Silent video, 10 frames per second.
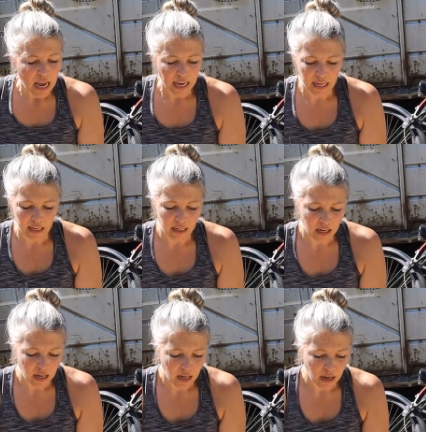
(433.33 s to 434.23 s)
and
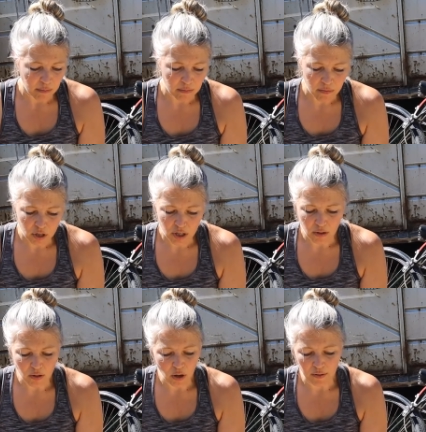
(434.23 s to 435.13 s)
um, she
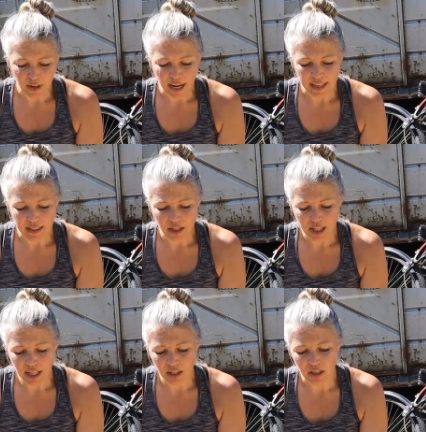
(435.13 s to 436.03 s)
knows all the varieties and
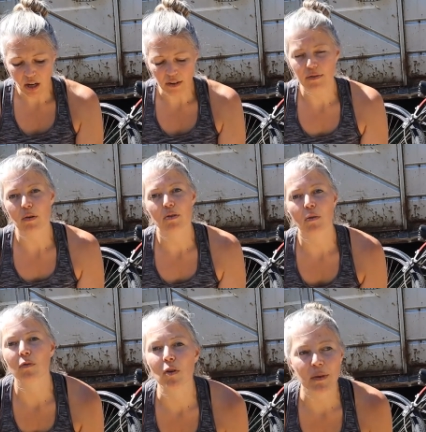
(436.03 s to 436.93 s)
she actually taught a folk
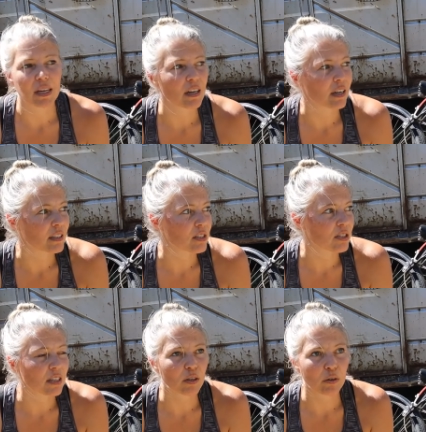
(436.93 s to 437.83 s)
school for me here and it's
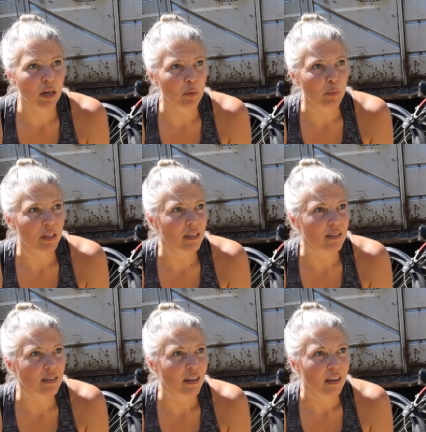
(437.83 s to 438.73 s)
just incredible
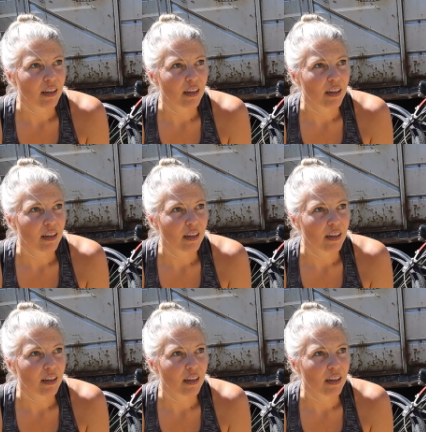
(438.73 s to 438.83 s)
because